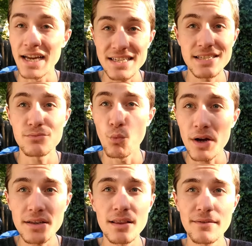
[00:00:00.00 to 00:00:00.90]
That's
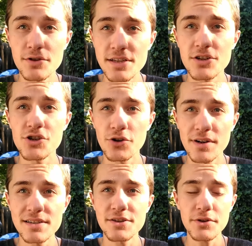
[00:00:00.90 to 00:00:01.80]
what delivers the
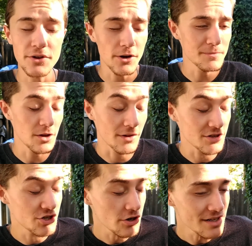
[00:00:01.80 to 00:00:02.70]
sugarness to you, or the
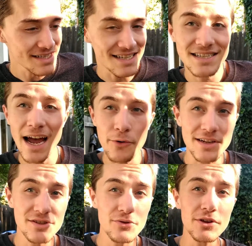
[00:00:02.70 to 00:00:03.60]
sugarness, the
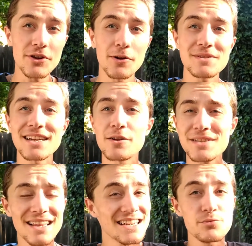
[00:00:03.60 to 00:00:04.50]
sourness to you, you know what I'm
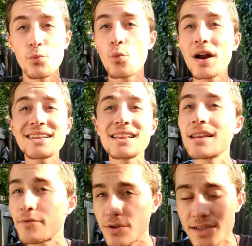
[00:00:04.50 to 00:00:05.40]
saying? That's what it
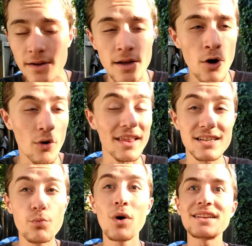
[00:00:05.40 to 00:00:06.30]
delivers, or
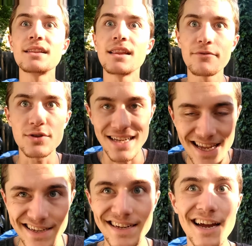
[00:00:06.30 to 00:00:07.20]
that's what delivers
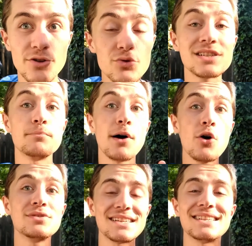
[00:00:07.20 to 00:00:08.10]
it, I do
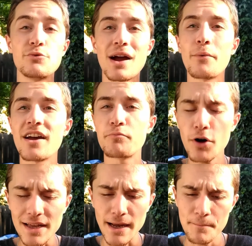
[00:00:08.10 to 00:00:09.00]
suppose is the right way of
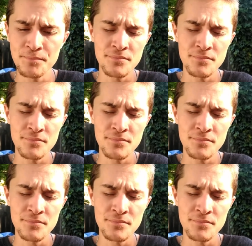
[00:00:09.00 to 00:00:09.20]
putting it.